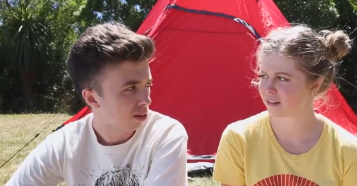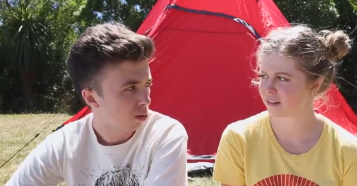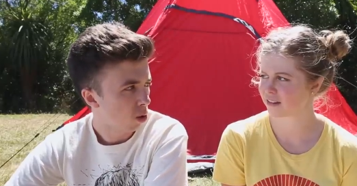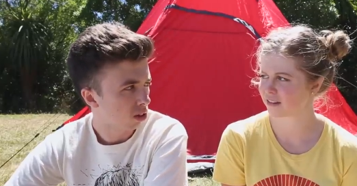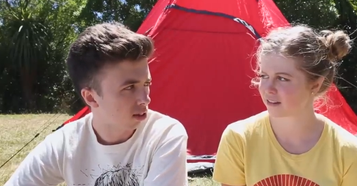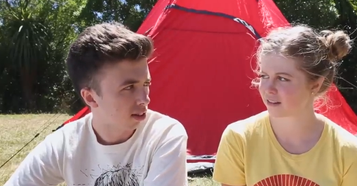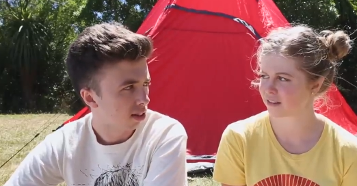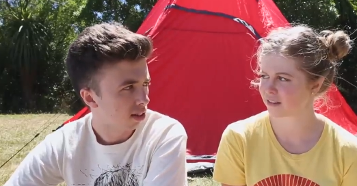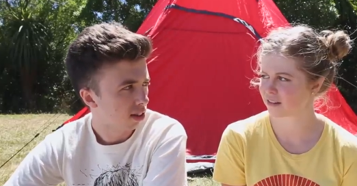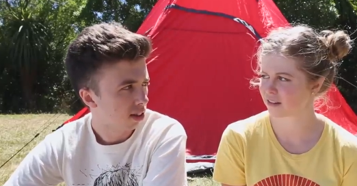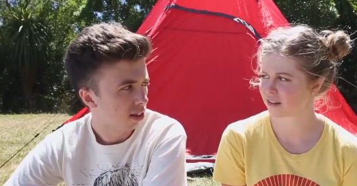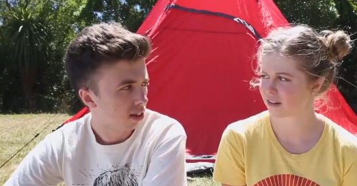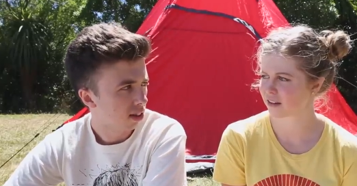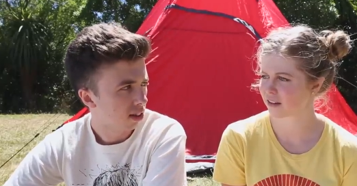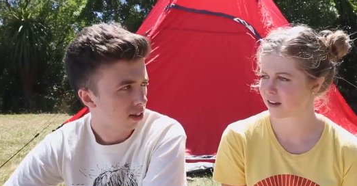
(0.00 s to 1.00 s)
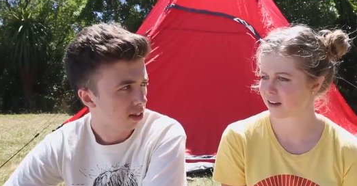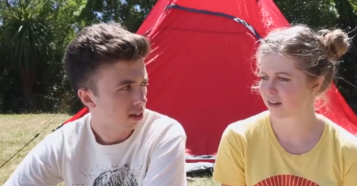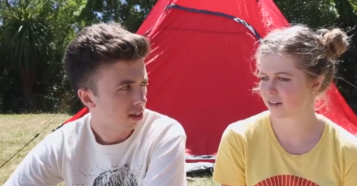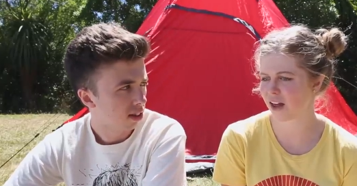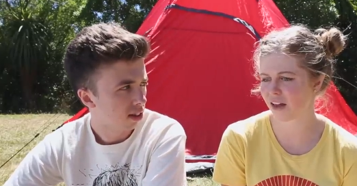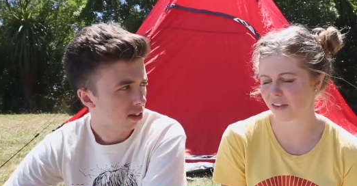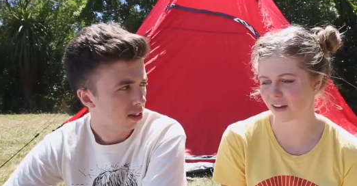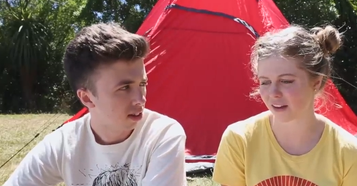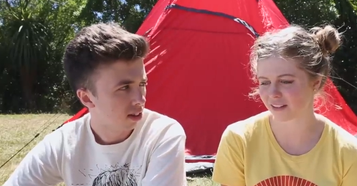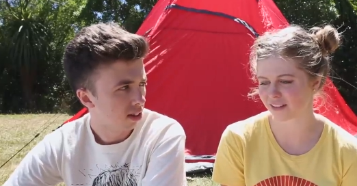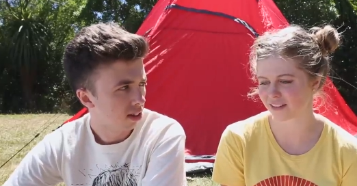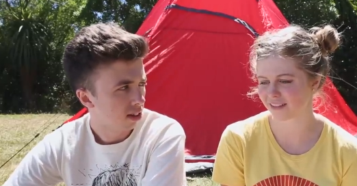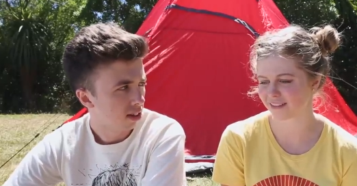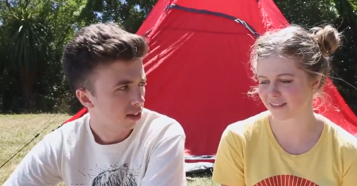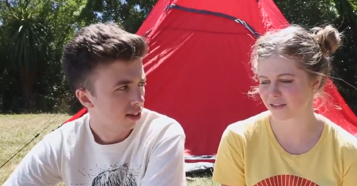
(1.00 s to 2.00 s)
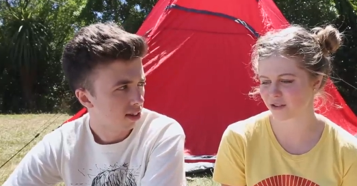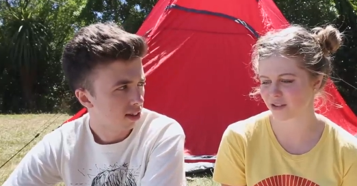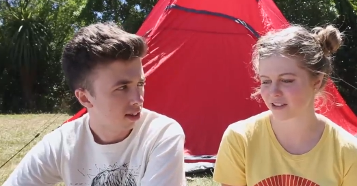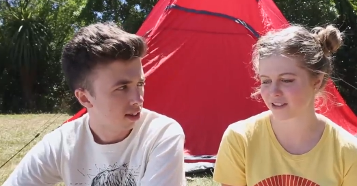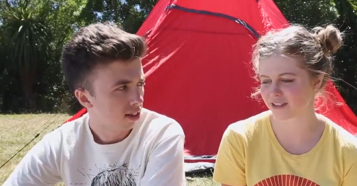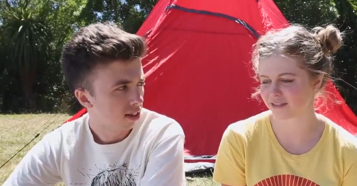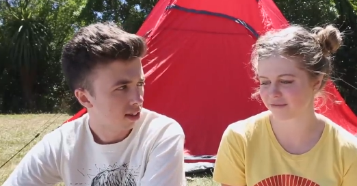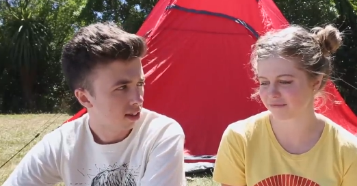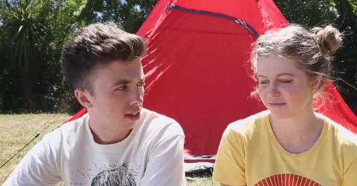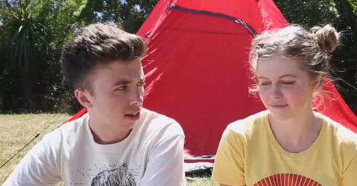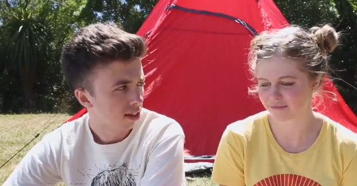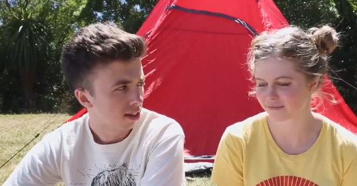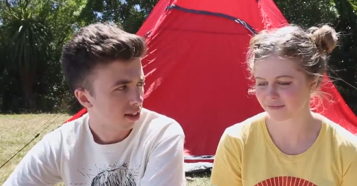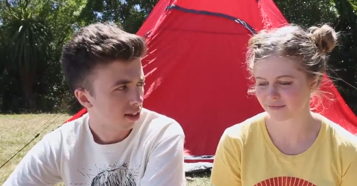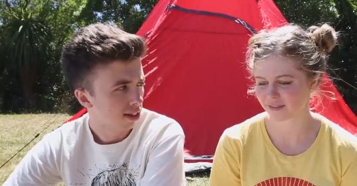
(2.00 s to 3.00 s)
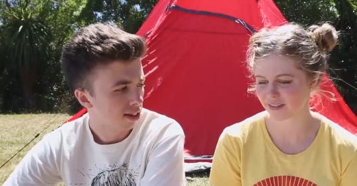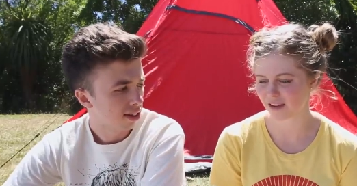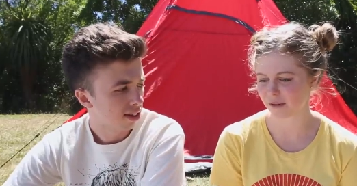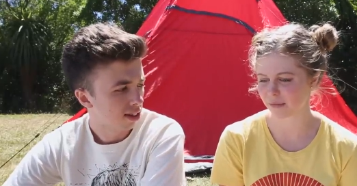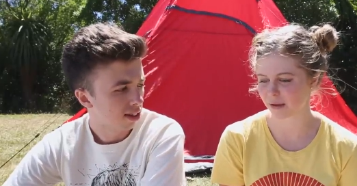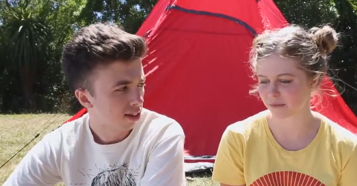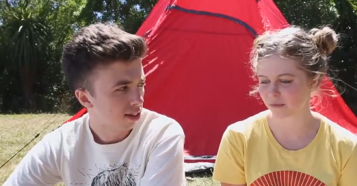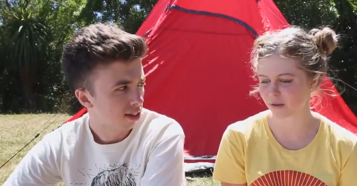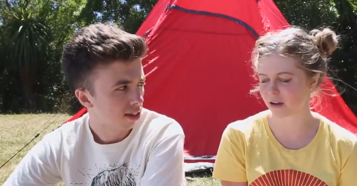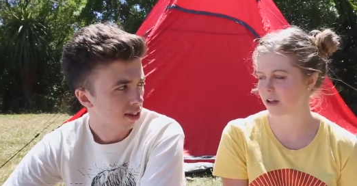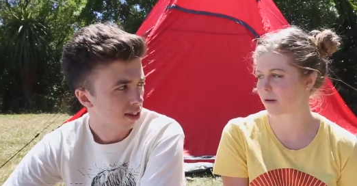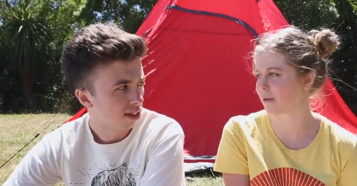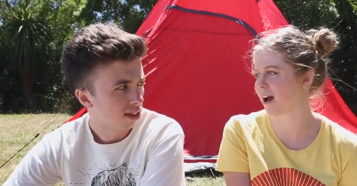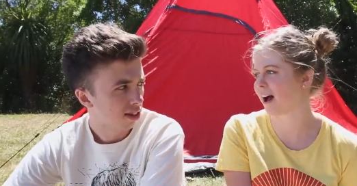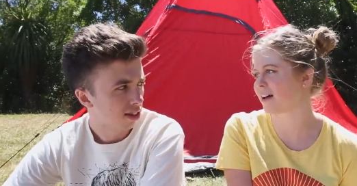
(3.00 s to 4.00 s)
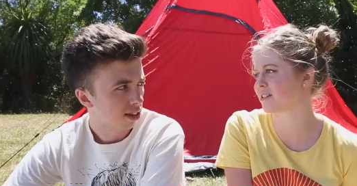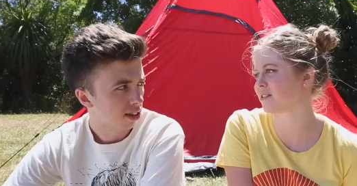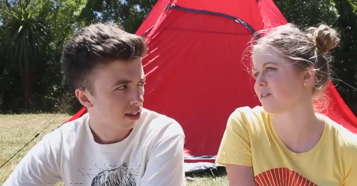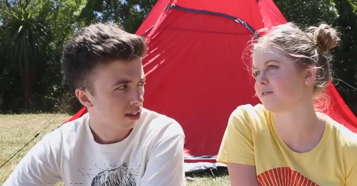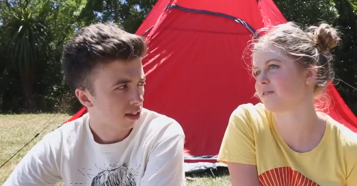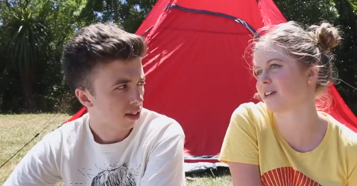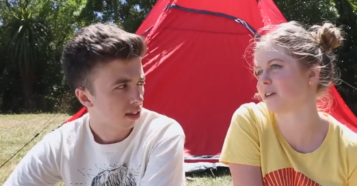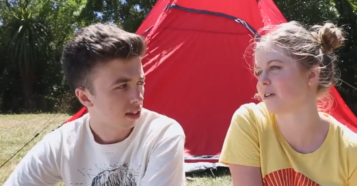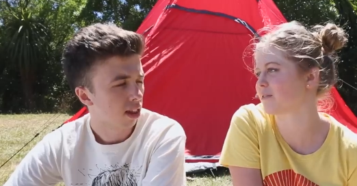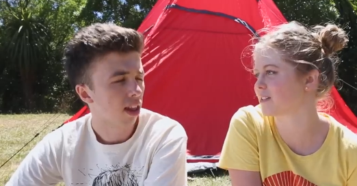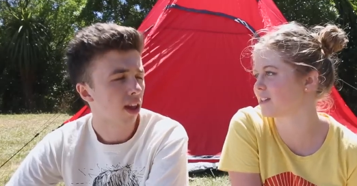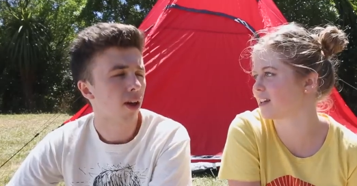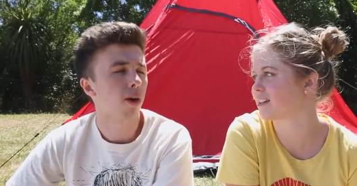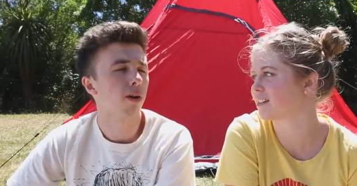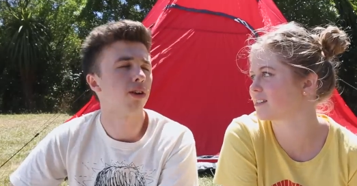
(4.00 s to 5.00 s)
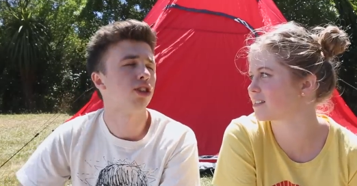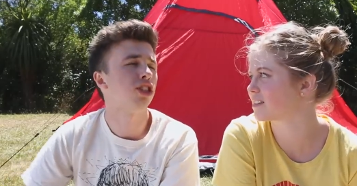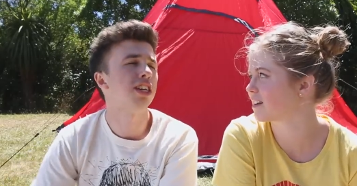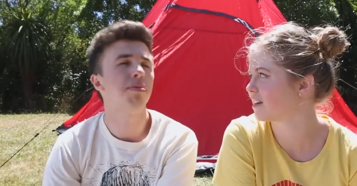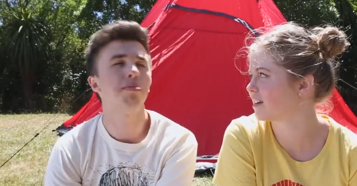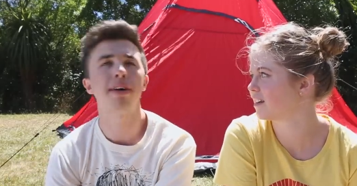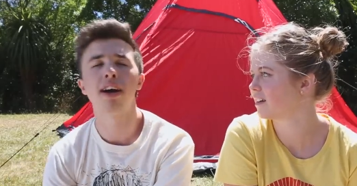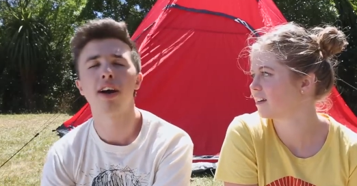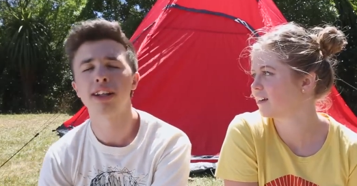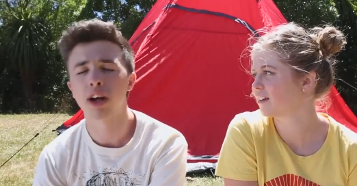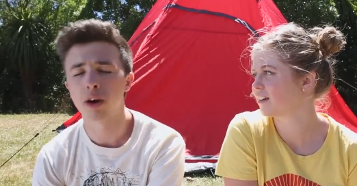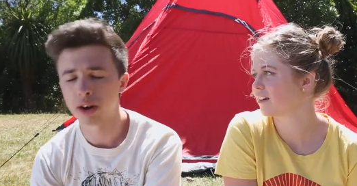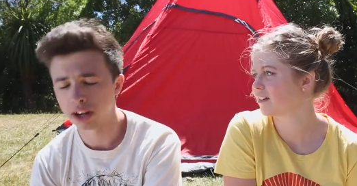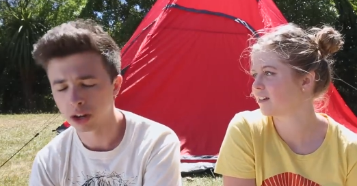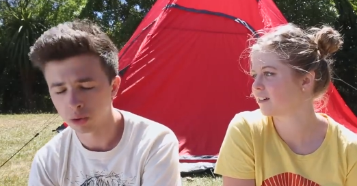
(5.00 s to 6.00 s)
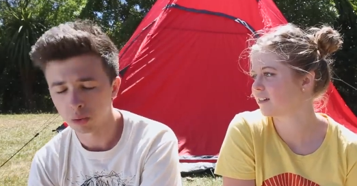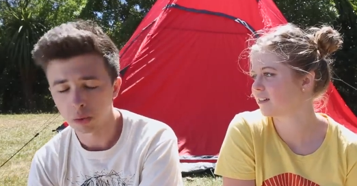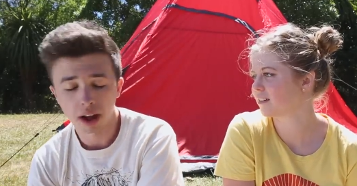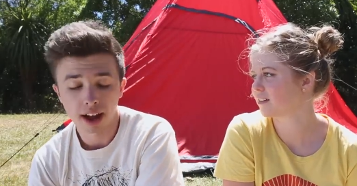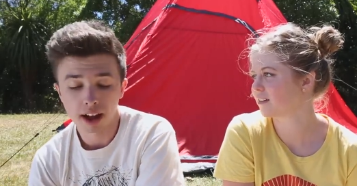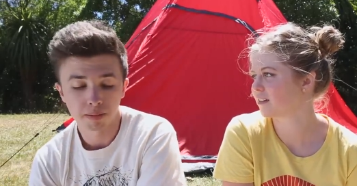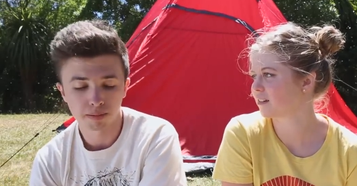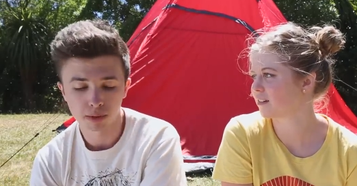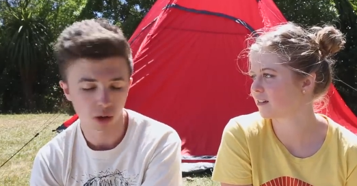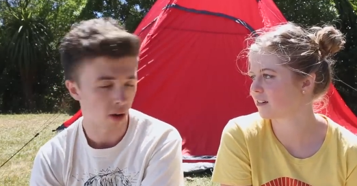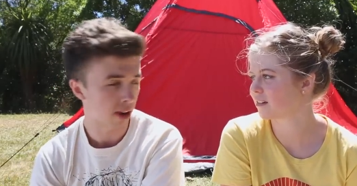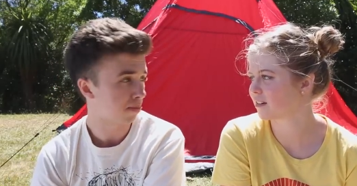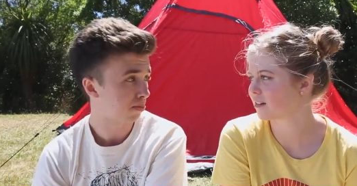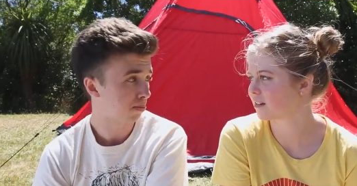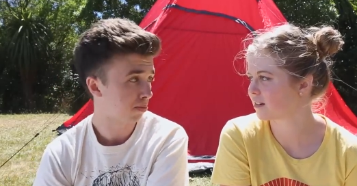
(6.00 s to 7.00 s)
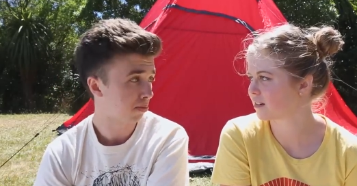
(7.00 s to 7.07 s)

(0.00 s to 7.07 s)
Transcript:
Speaker 1: What?
Speaker 2: Nothing. It's just I've been working my ass off to get overseas. Oh
Speaker 1: shit, Bea, I know, I know. I'm sorry.